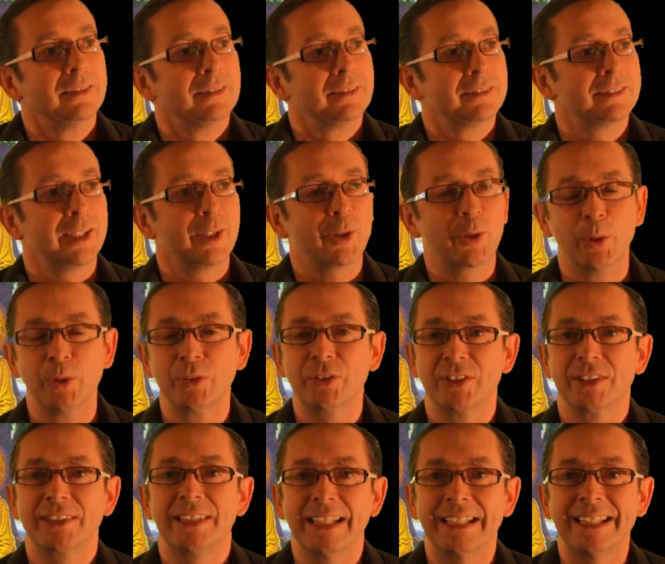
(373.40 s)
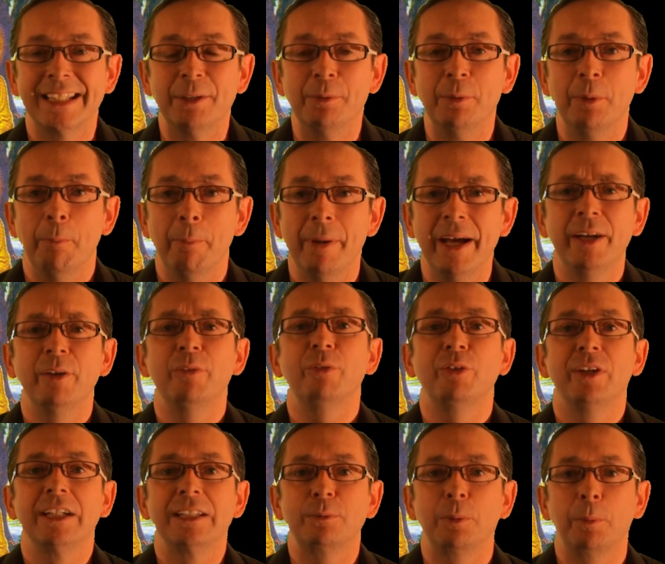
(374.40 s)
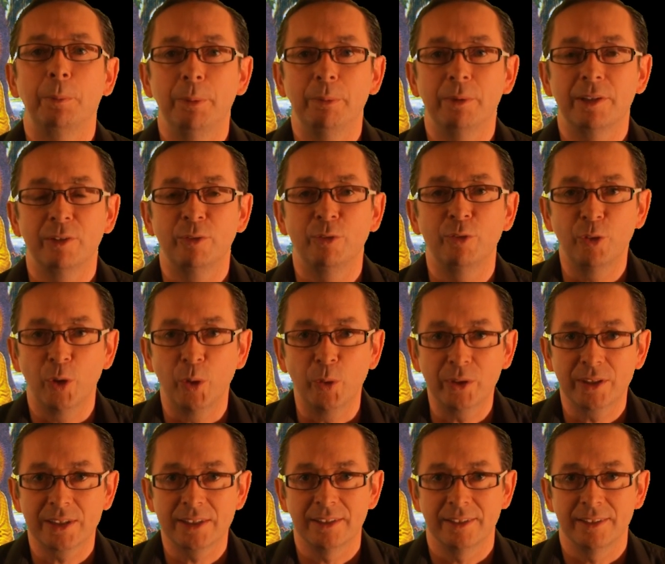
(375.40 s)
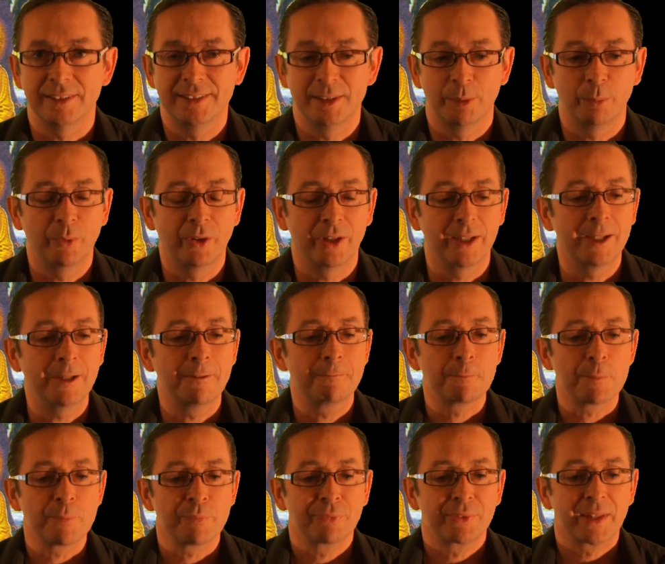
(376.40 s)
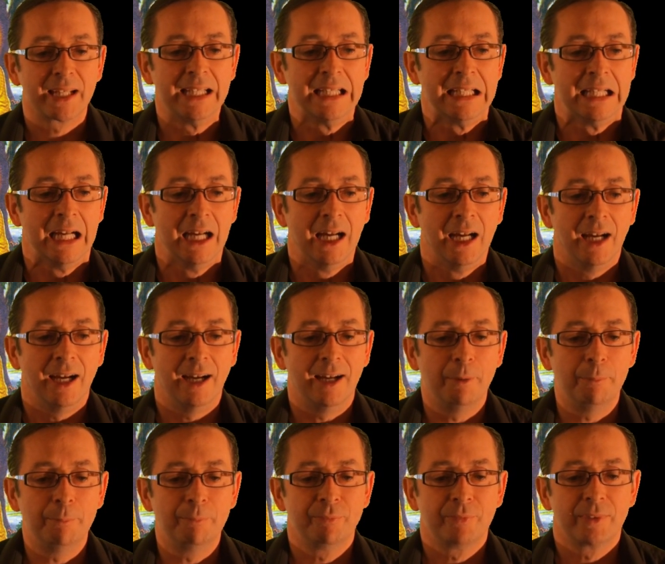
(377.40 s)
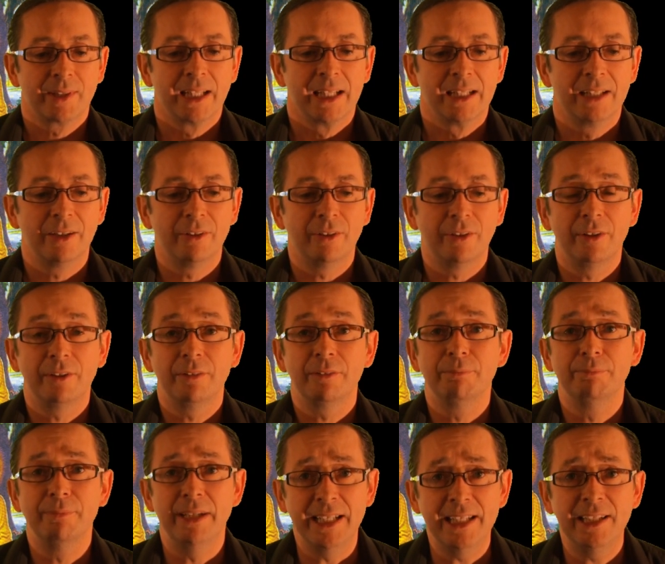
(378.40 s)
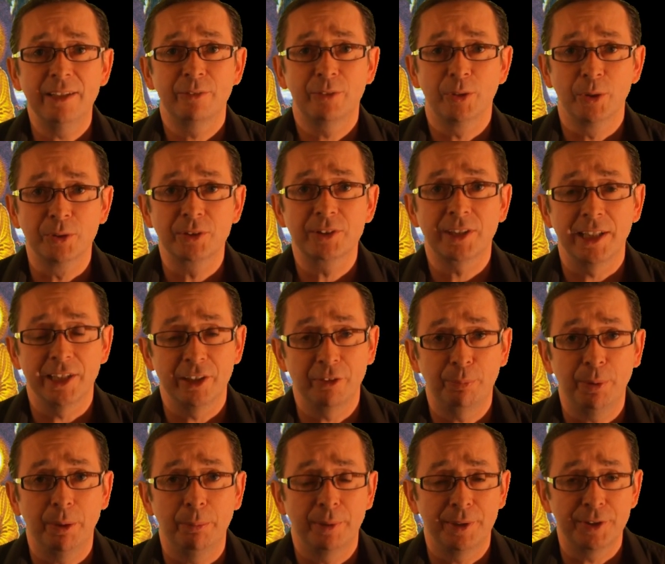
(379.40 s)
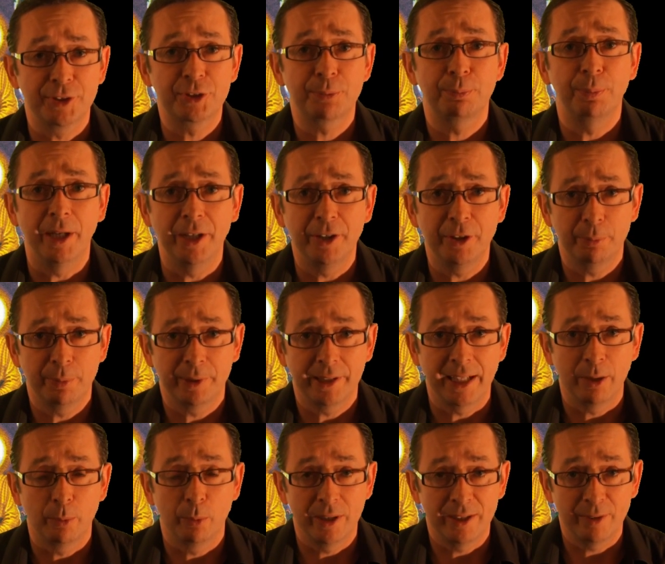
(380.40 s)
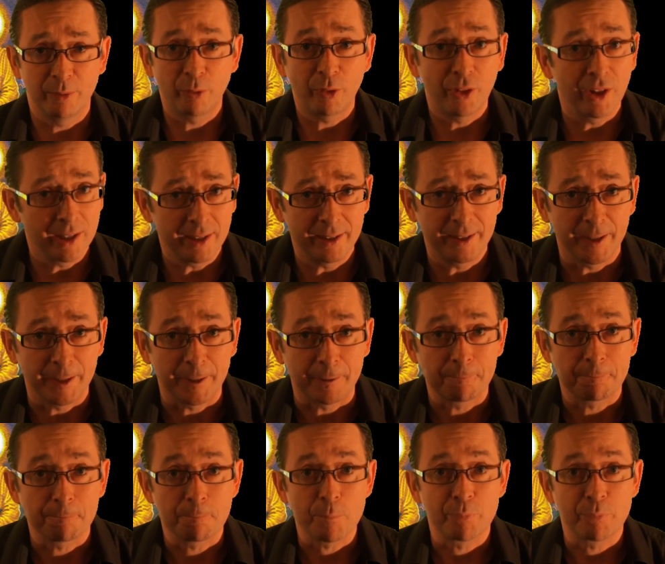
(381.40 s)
psychosis that can manifest where people can focus on something, there are many of those kind of people inspired by that way of thinking